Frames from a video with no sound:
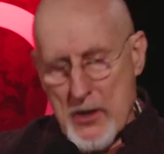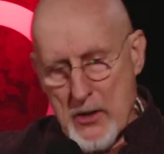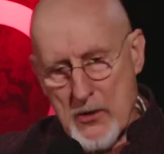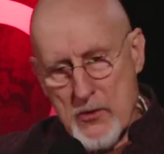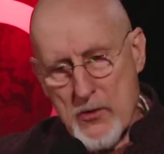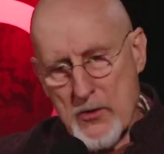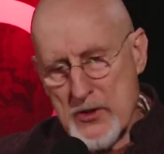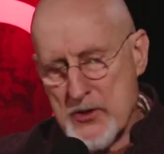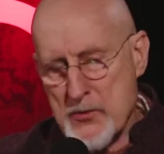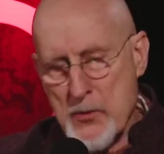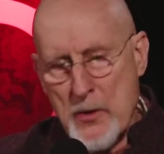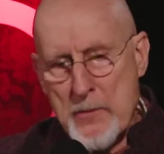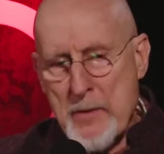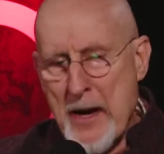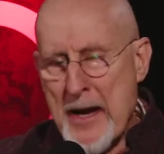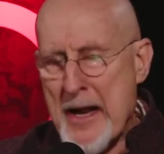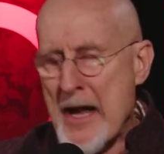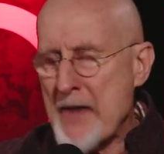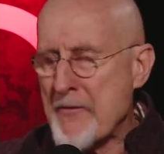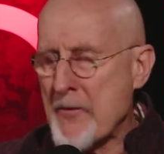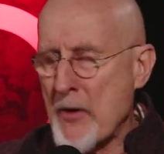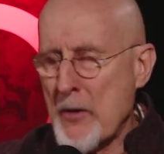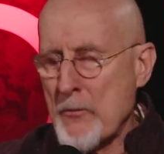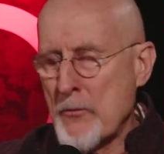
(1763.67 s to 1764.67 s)
Of course, we might
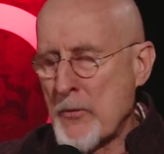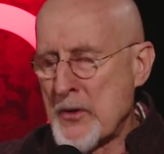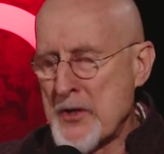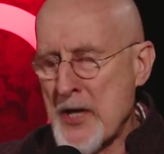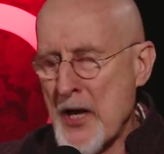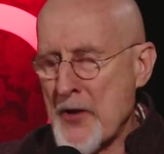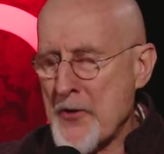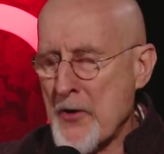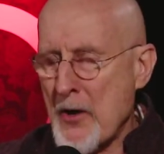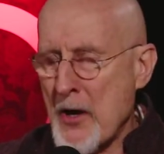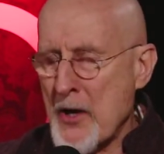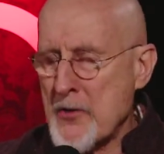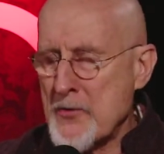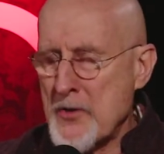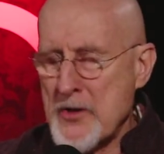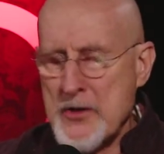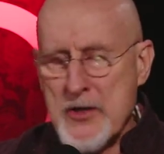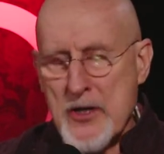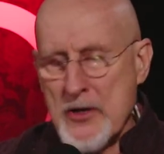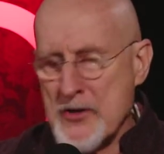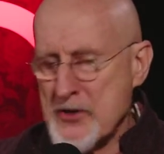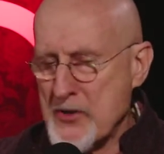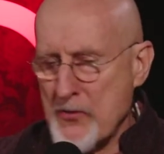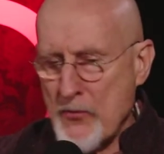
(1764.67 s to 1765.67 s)
have another
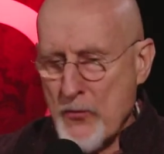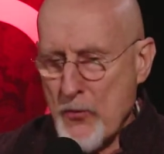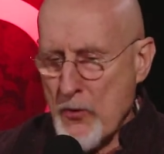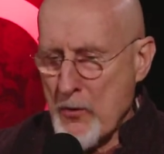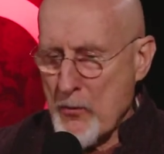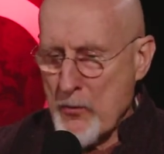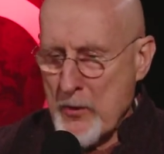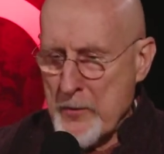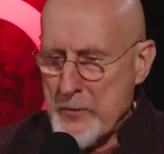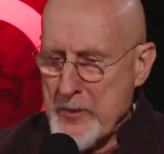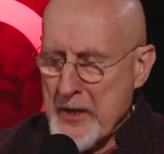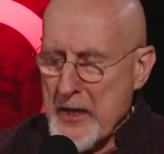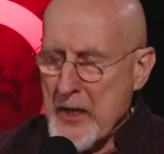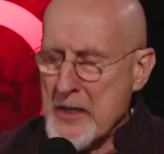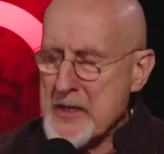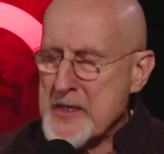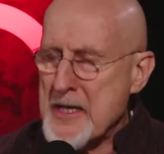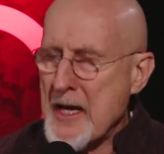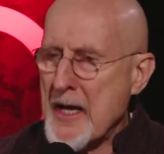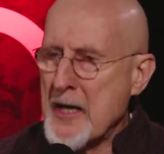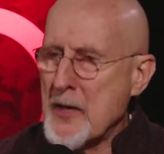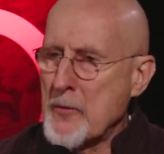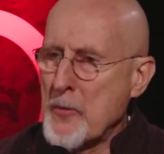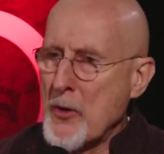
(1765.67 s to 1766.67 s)
hundred years of war would be
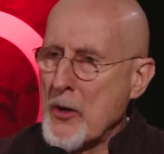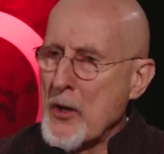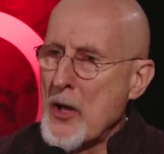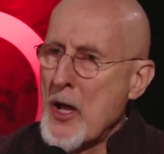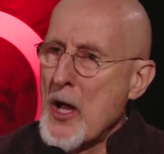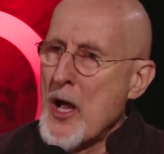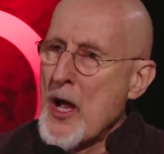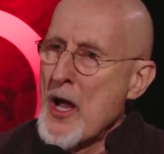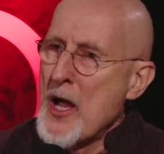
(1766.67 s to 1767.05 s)
untenable.